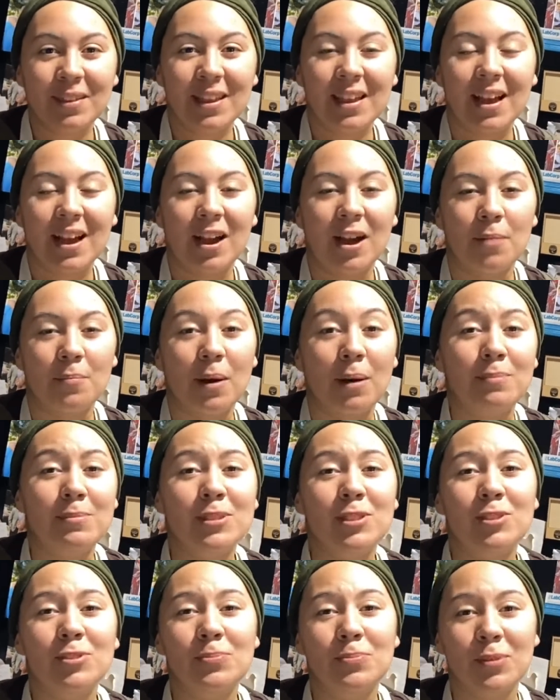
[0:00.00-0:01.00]
I'm
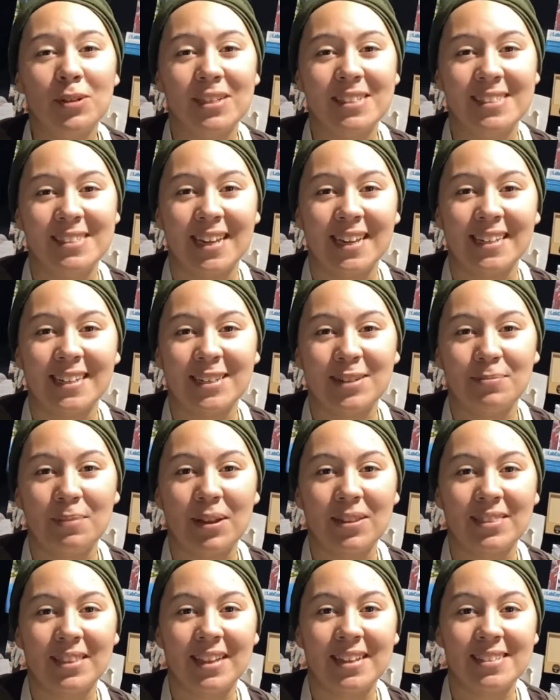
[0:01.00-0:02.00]
super excited
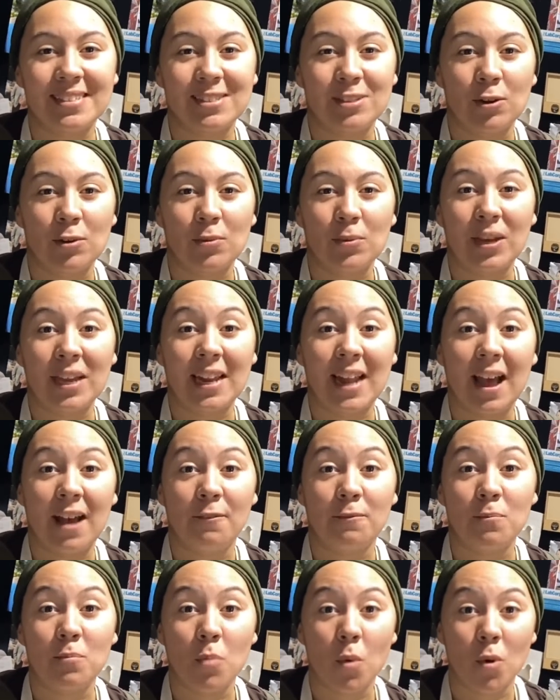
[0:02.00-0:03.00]
about that, so we can have
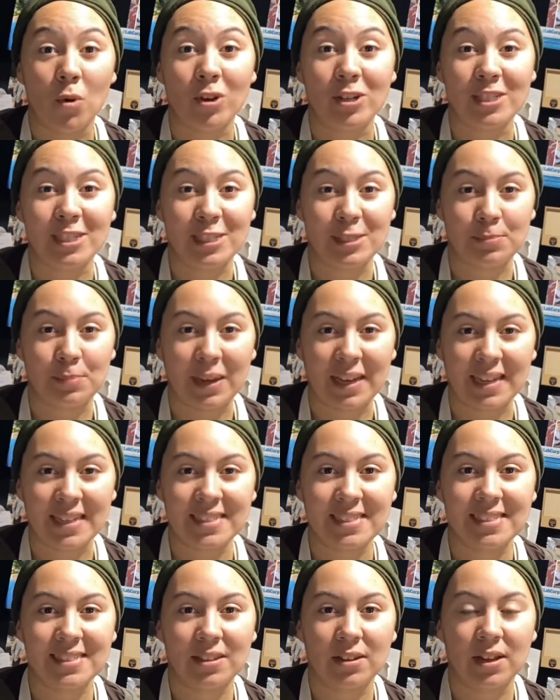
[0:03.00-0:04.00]
more
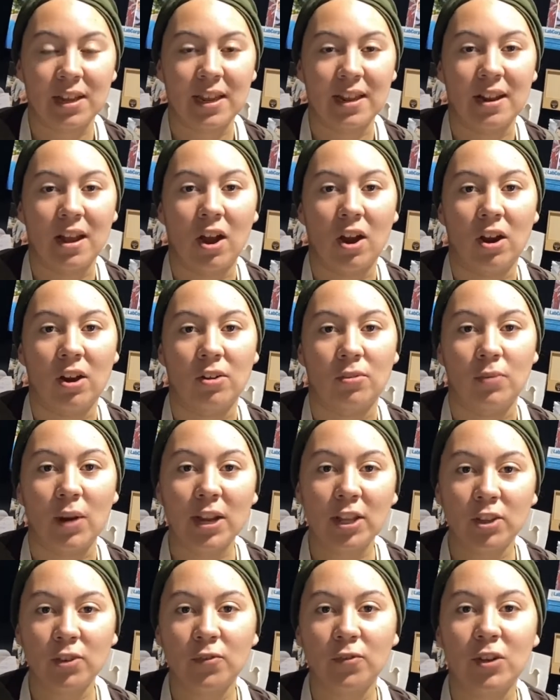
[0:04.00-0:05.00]
space in our
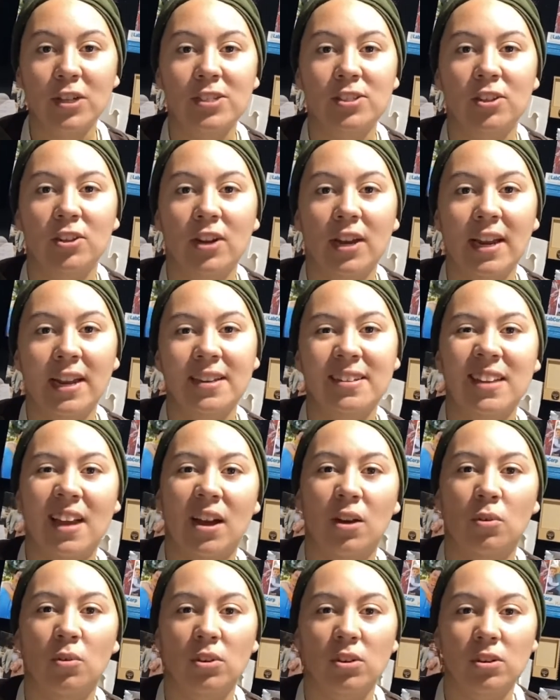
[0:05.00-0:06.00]
regular freezer and
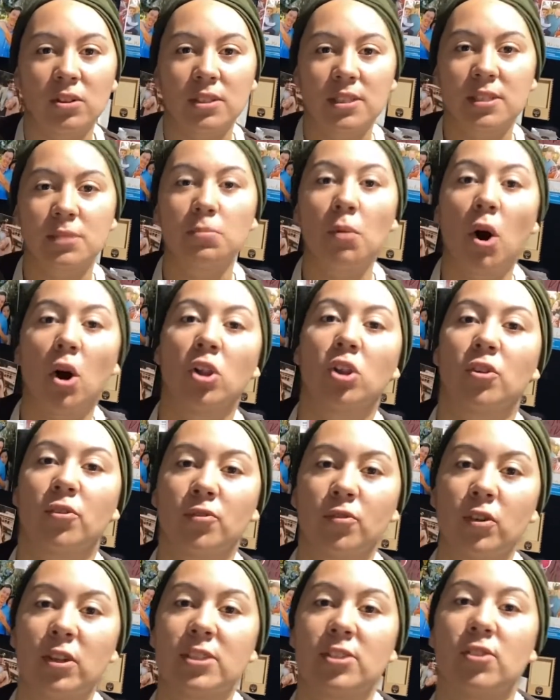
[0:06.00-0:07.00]
our smaller
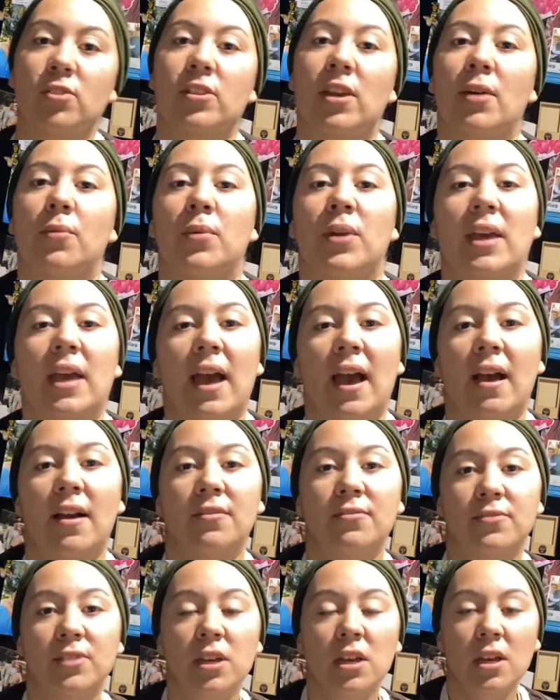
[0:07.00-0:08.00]
freezer that we have.
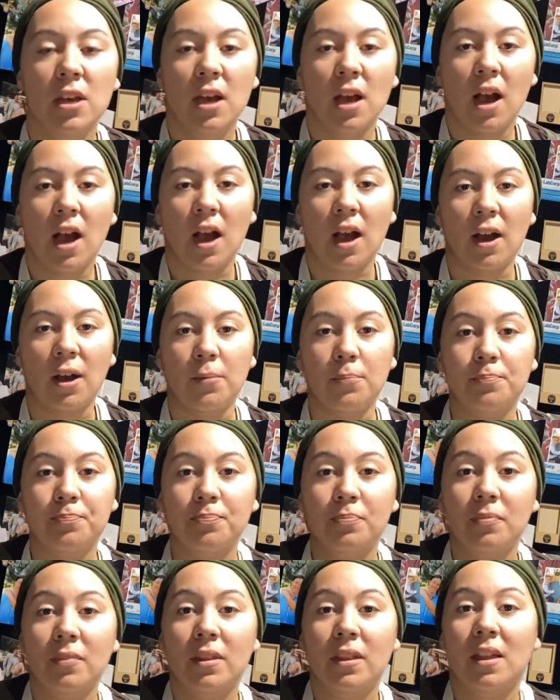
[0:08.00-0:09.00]

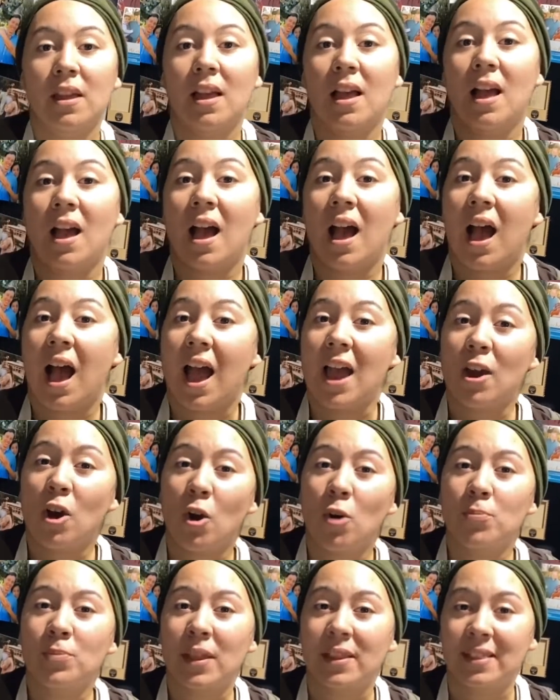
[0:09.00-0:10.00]
I
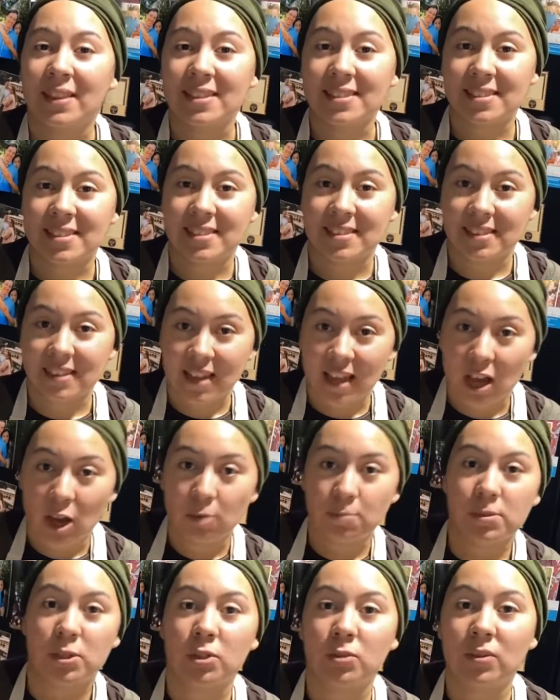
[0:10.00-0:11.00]
hope that this
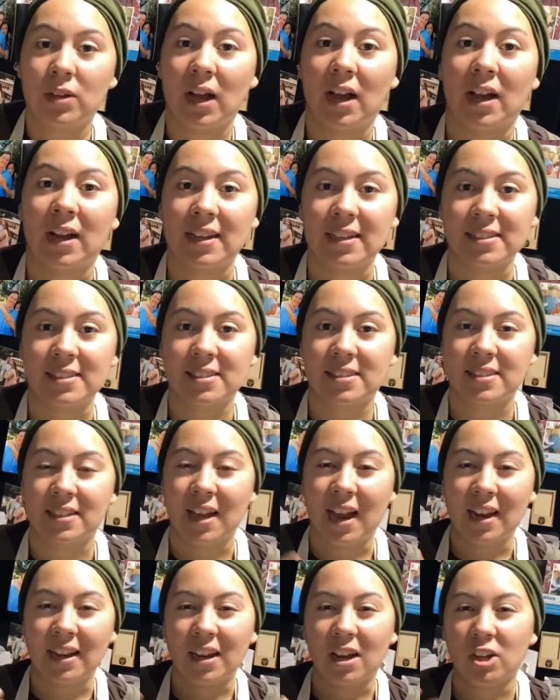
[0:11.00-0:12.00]
helps you guys to
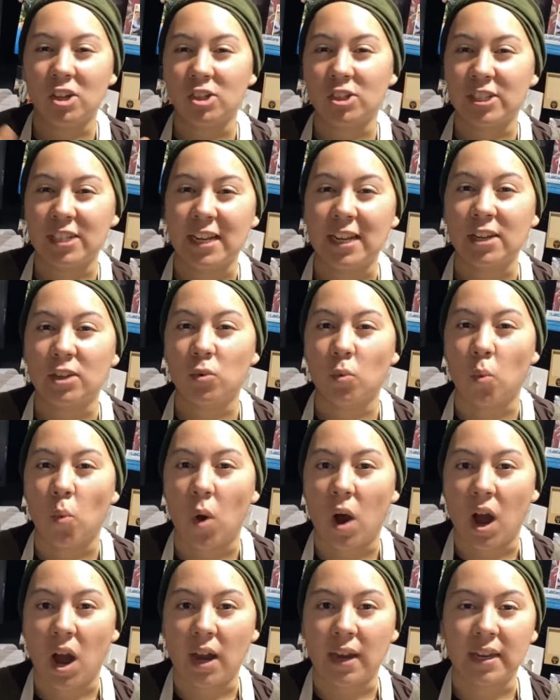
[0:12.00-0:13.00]
kind of understand
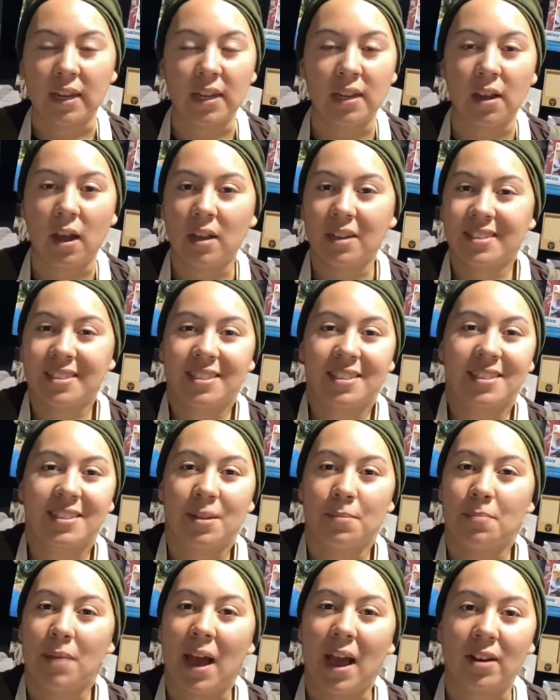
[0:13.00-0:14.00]
why. It's just a
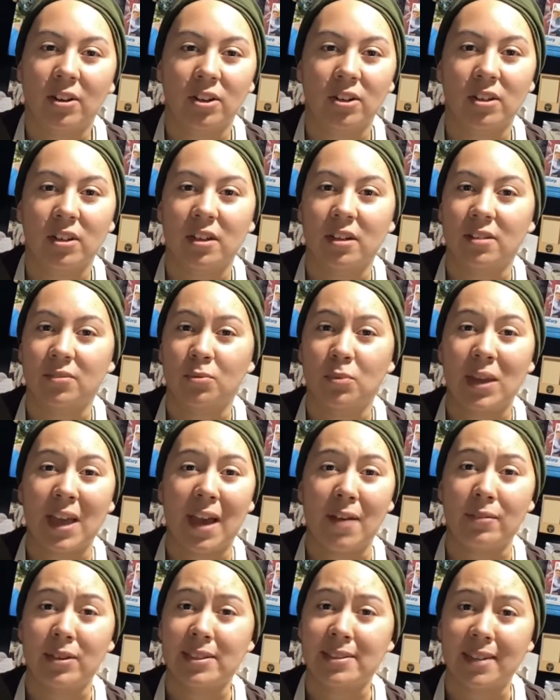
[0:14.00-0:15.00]
matter of, we
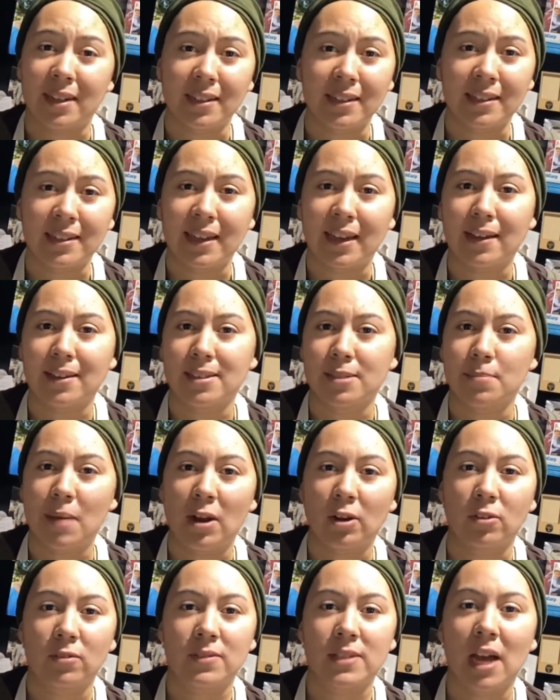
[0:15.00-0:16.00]
haven't done it yet. It's a
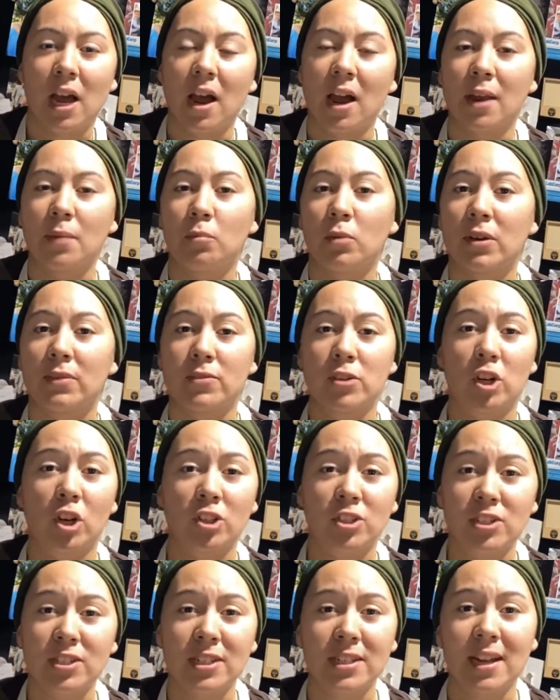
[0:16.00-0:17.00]
matter of time. We have
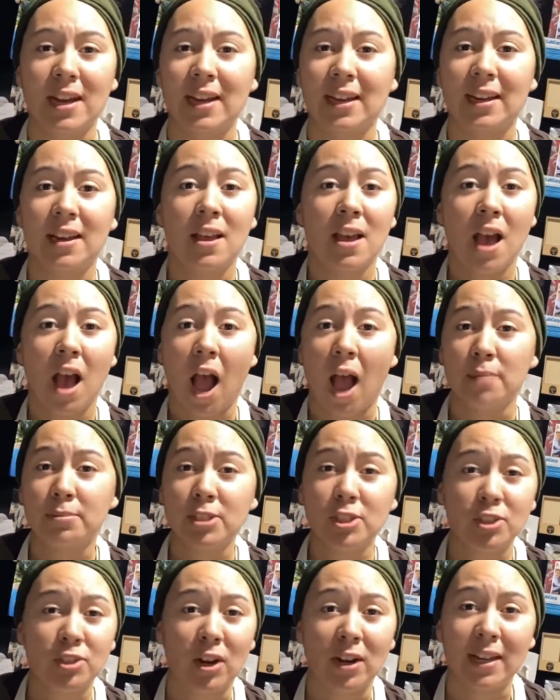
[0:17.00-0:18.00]
church tonight. I'm
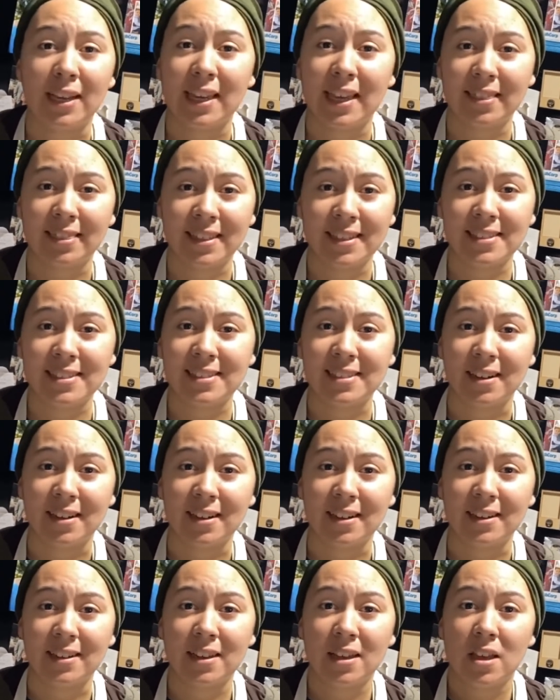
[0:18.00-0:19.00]
just trying to get this
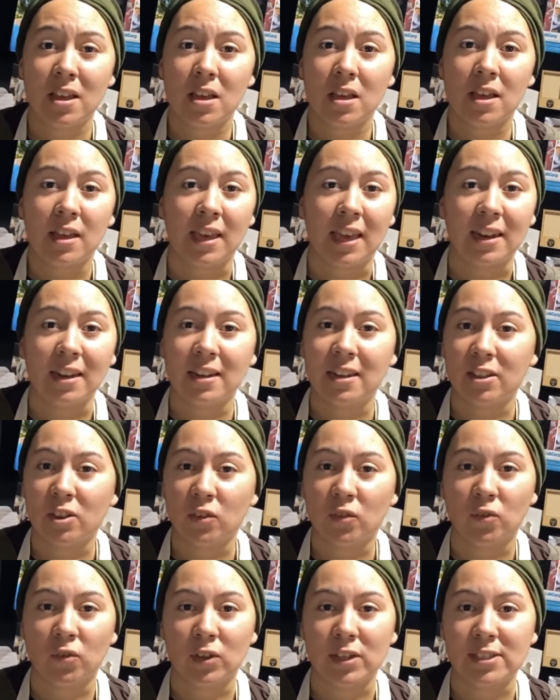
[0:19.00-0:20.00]
done, get it in the
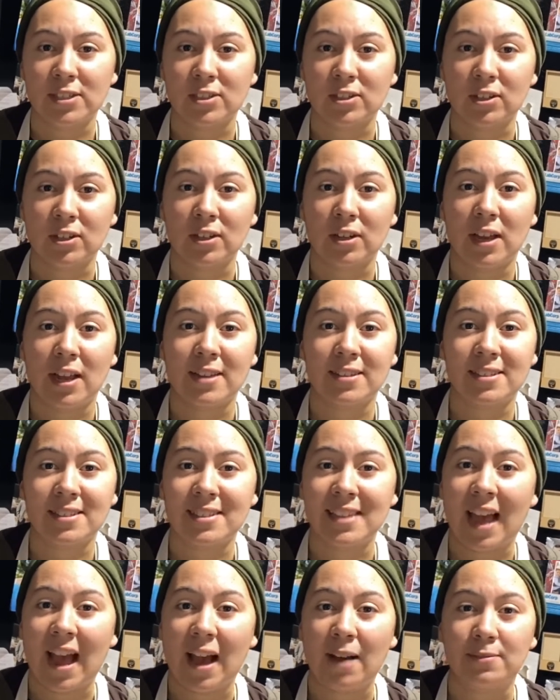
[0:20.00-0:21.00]
freezer, and just
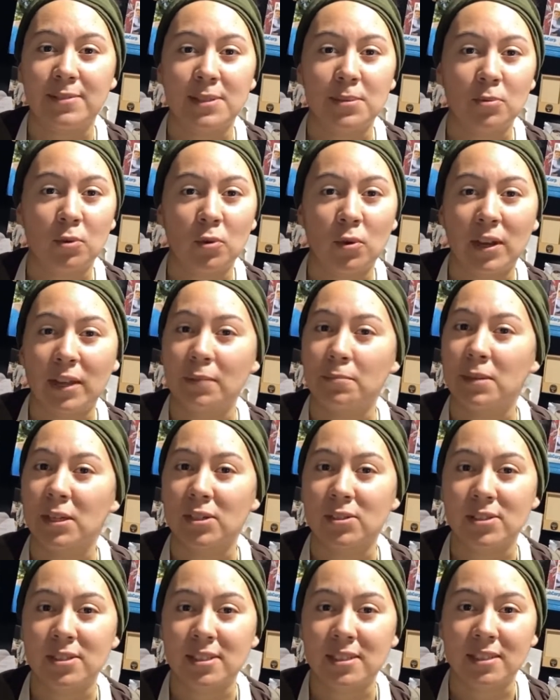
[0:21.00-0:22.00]
have some quick
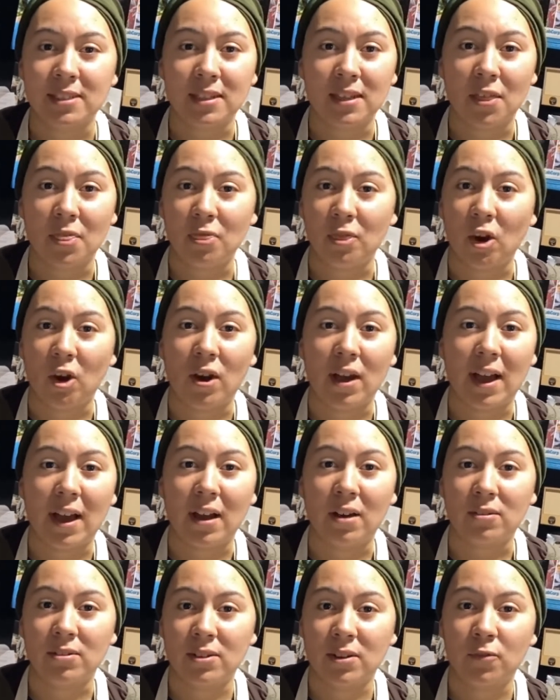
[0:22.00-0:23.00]
meals to thaw
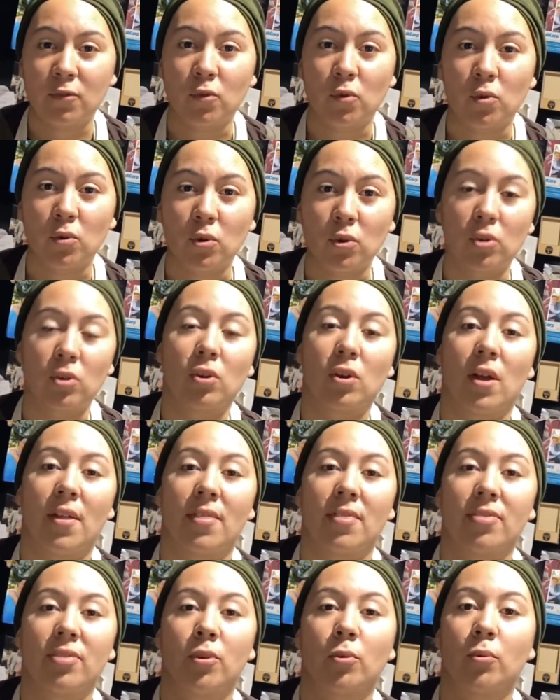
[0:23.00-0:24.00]
out for
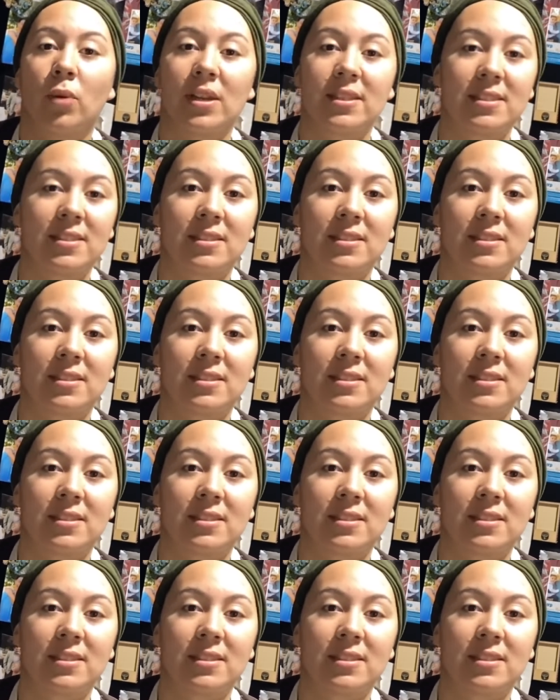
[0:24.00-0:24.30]
the rest